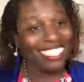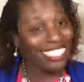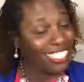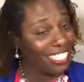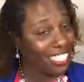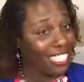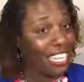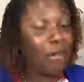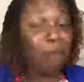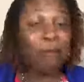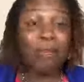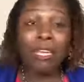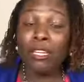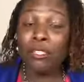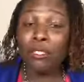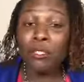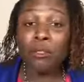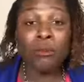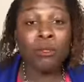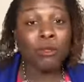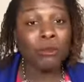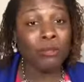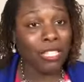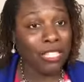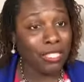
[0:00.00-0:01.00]
that man don't
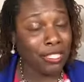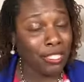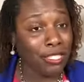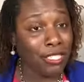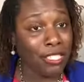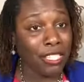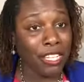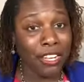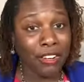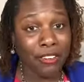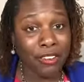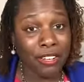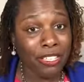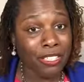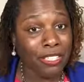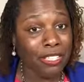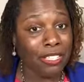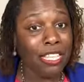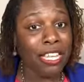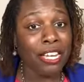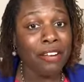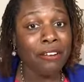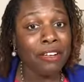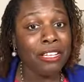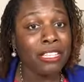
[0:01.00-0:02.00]
want nothing serious.
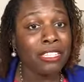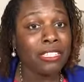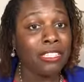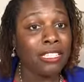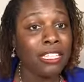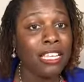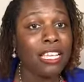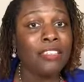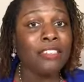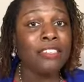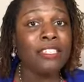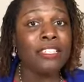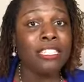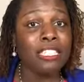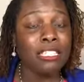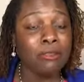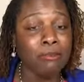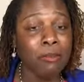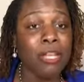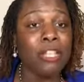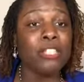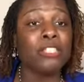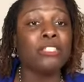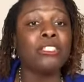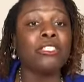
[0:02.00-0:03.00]
There is nothing
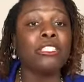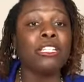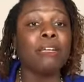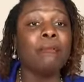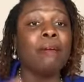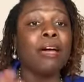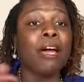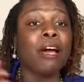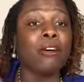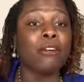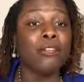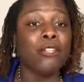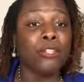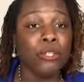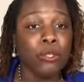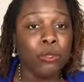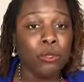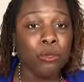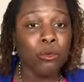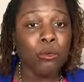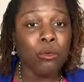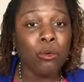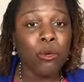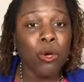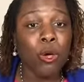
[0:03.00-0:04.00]
special about
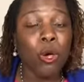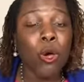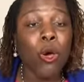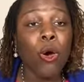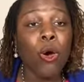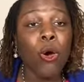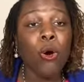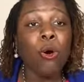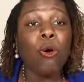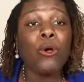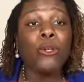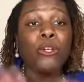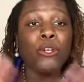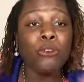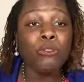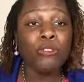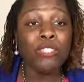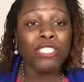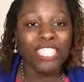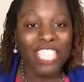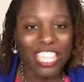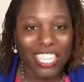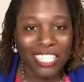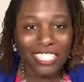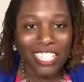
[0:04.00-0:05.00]
you or your
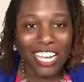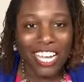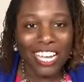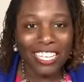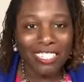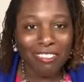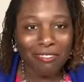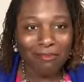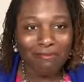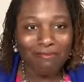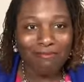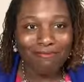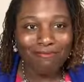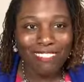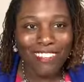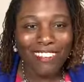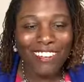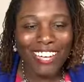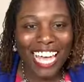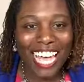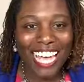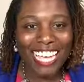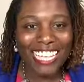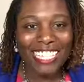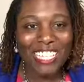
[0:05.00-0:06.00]
JJ.
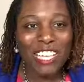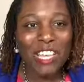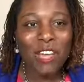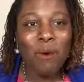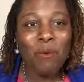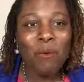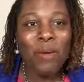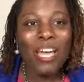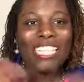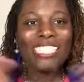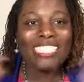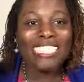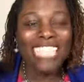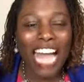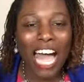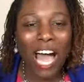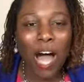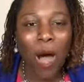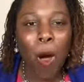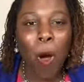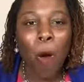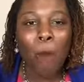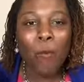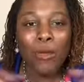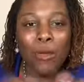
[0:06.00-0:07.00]
Okay? Which I
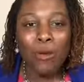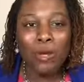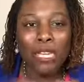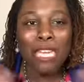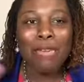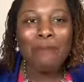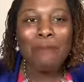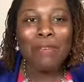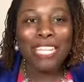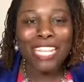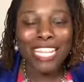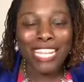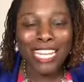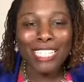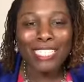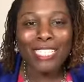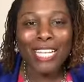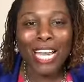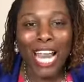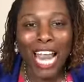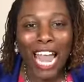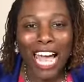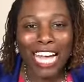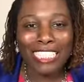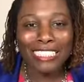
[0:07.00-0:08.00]
hope you keeping it under
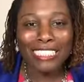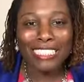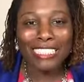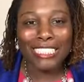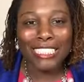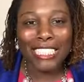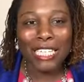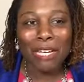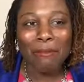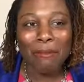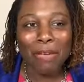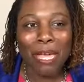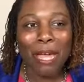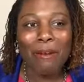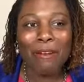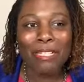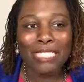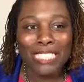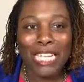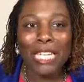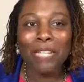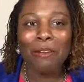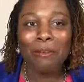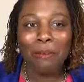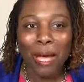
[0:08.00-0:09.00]
locks until marriage
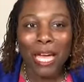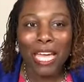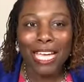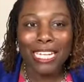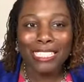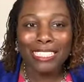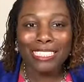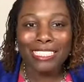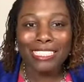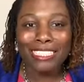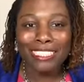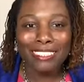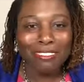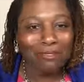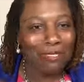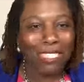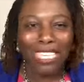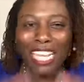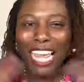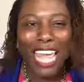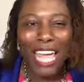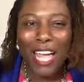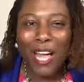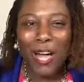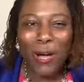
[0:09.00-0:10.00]
anyways. But it
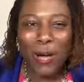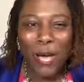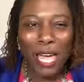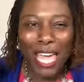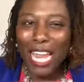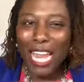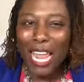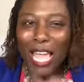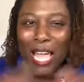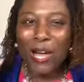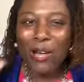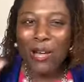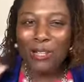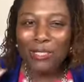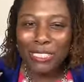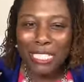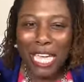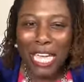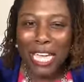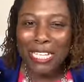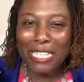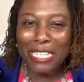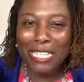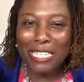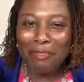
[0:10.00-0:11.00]
ain't gonna
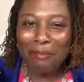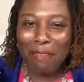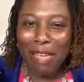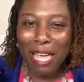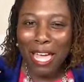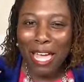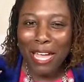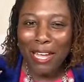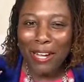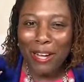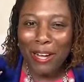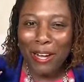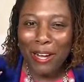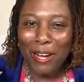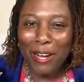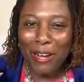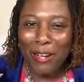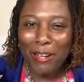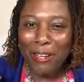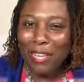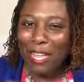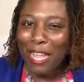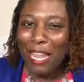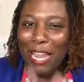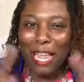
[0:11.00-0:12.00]
change his mind, girl.
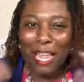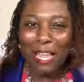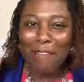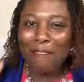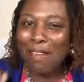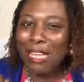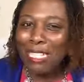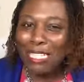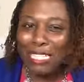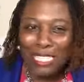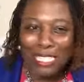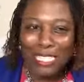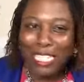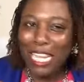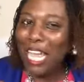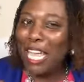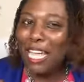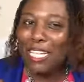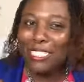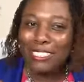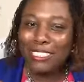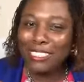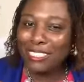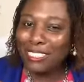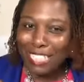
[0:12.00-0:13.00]
It ain't about to
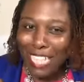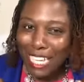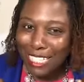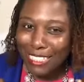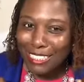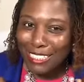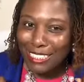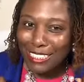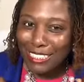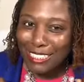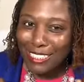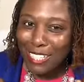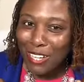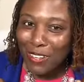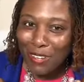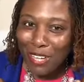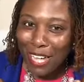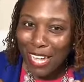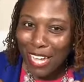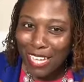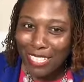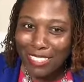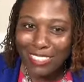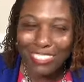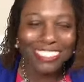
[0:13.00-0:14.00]
change nothing.
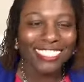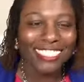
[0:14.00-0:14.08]
Okay?